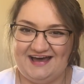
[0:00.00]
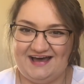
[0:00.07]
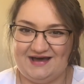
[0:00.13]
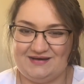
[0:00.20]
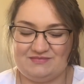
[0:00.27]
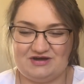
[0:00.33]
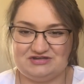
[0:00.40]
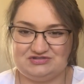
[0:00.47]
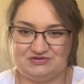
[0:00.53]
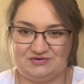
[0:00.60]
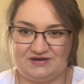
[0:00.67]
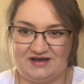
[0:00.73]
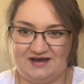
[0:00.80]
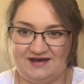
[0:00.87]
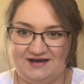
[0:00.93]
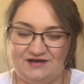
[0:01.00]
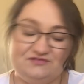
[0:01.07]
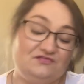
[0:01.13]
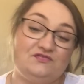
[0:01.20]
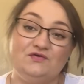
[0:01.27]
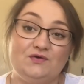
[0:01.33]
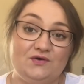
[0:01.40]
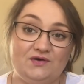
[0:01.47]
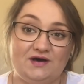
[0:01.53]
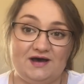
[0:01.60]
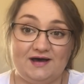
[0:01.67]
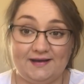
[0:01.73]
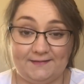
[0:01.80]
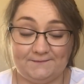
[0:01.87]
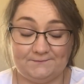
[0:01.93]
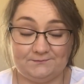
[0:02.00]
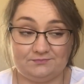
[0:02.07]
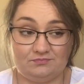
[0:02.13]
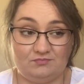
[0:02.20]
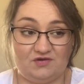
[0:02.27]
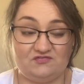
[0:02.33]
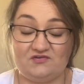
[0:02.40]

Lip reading: I drew a card for my